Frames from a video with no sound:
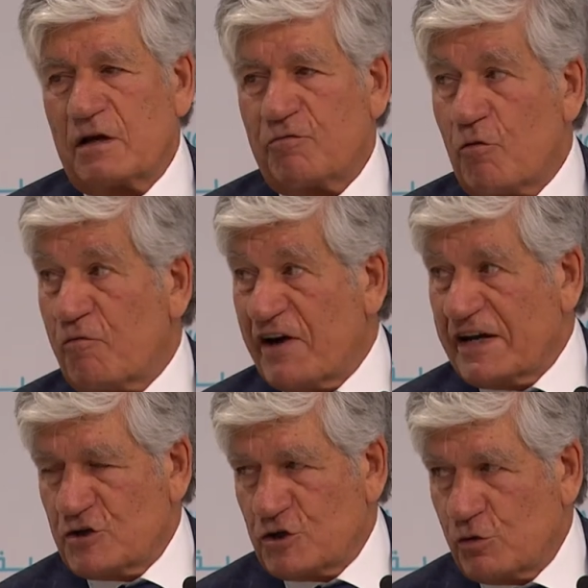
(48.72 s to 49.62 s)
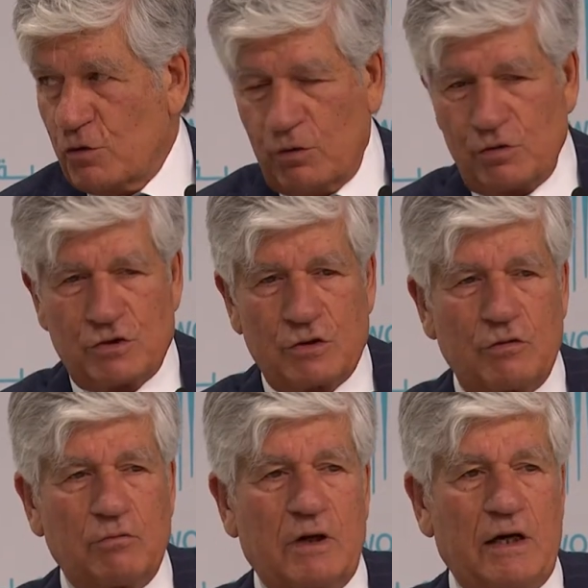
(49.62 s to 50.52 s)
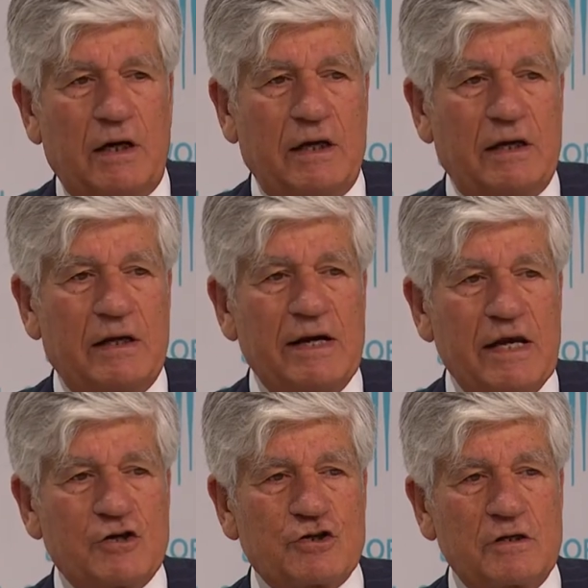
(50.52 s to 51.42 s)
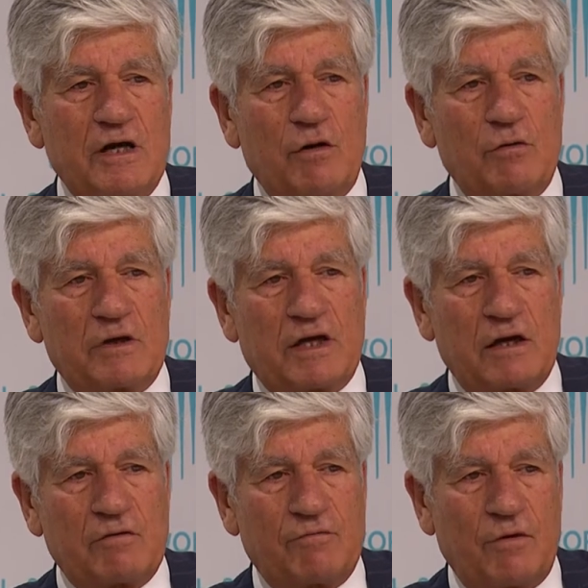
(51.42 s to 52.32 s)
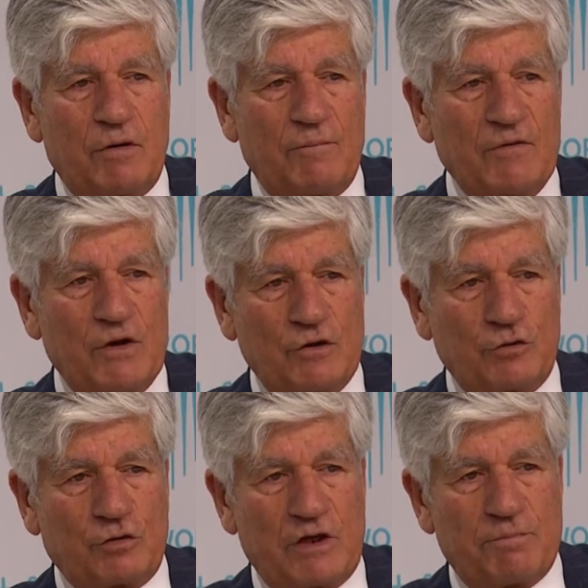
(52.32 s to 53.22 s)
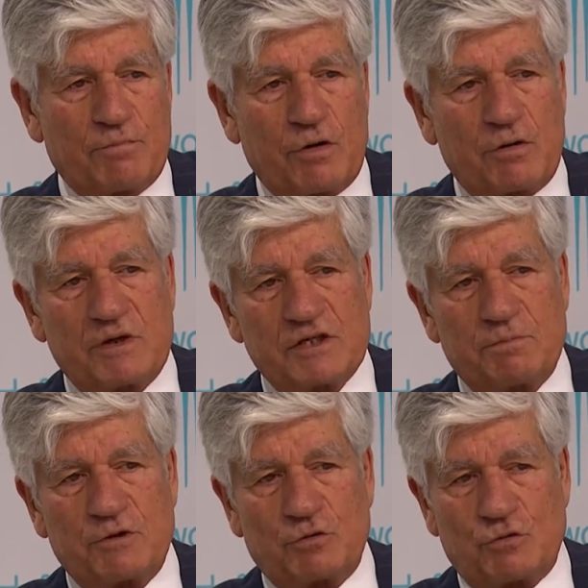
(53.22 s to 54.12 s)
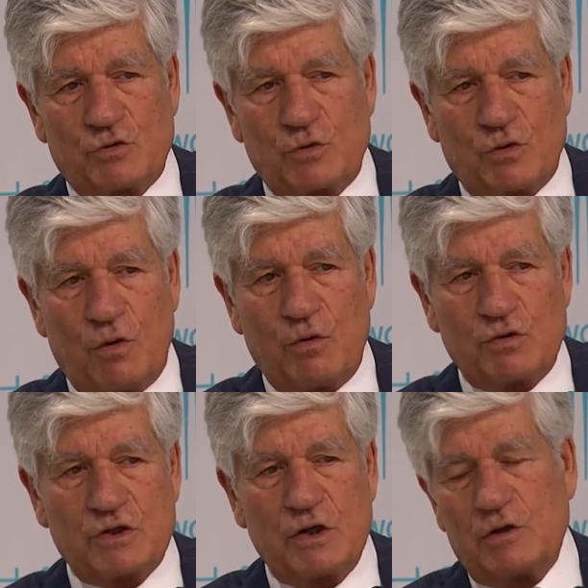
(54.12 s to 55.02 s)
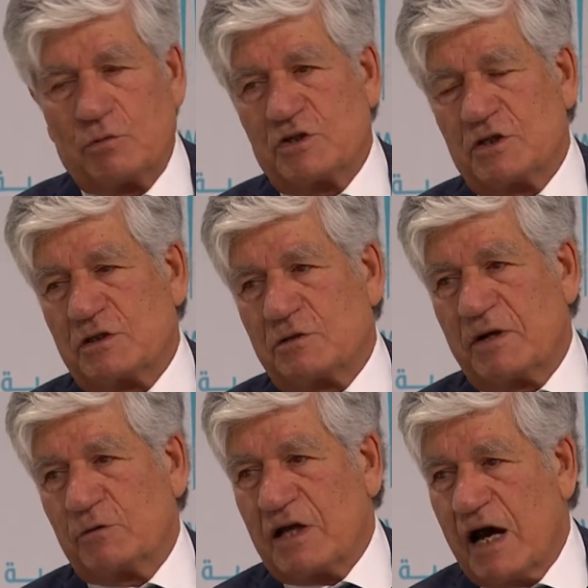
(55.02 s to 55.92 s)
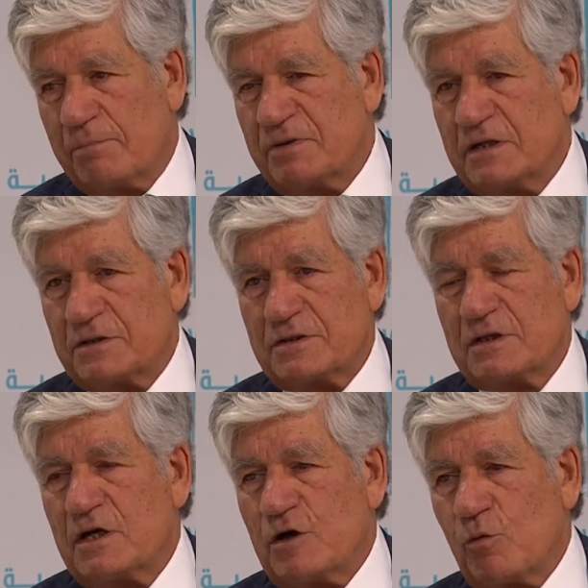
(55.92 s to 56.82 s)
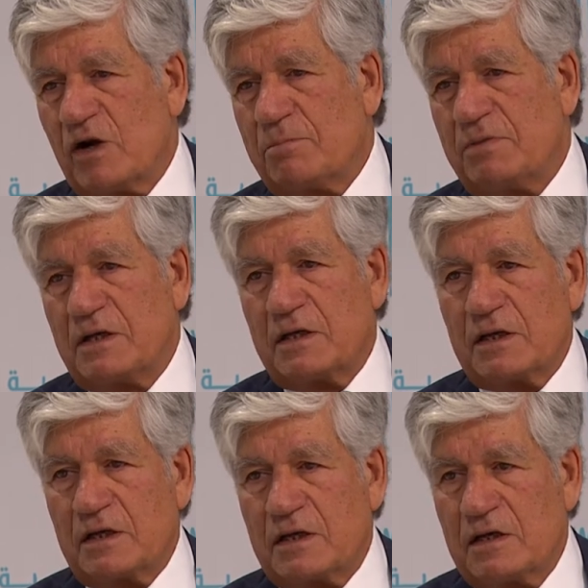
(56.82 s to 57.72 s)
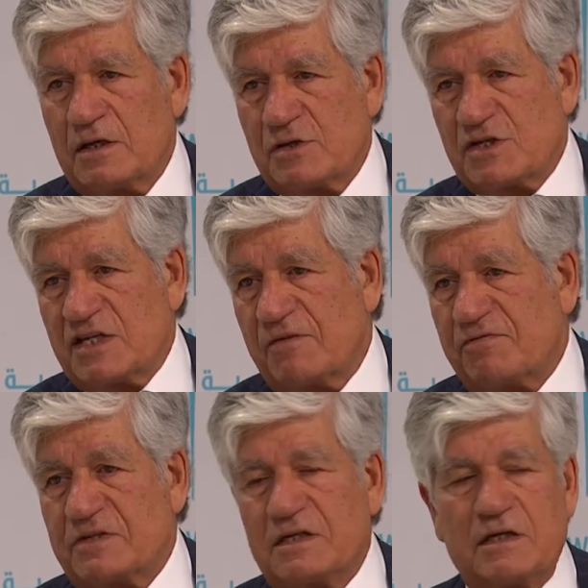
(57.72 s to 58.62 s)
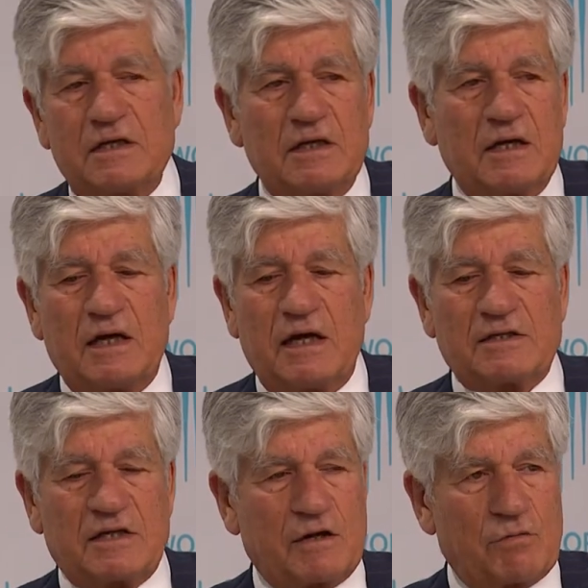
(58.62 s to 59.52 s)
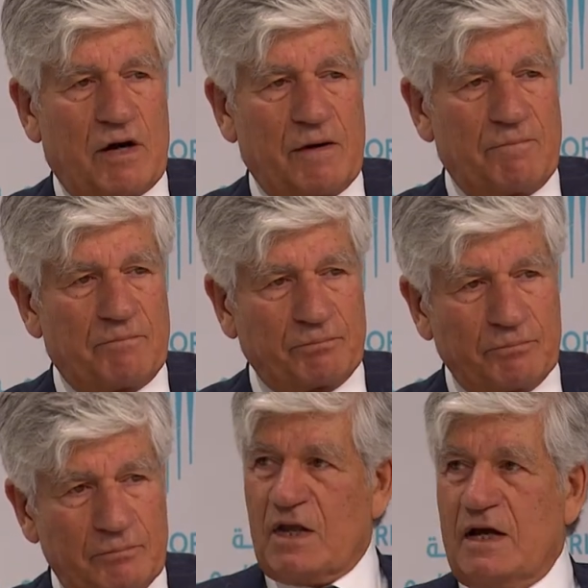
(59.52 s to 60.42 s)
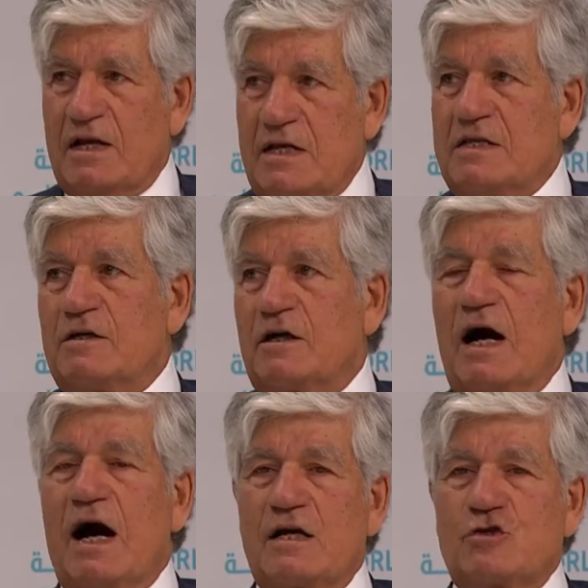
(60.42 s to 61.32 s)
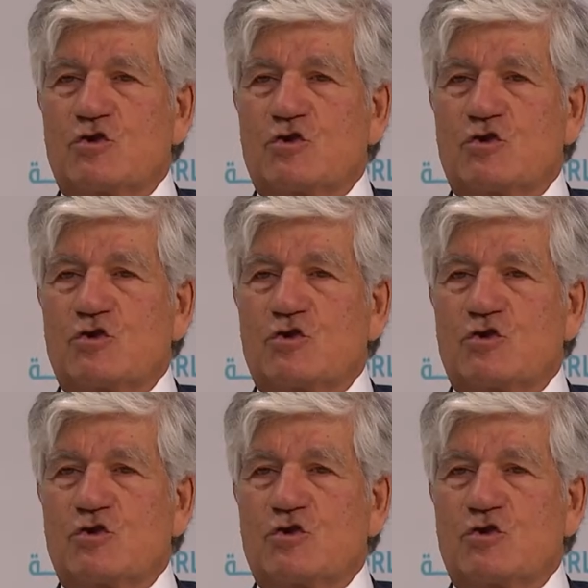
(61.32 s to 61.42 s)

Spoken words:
for financial goals, while nations are looking for not only progress, but also goals, which is about happiness, well-being, safety, etc. A leader has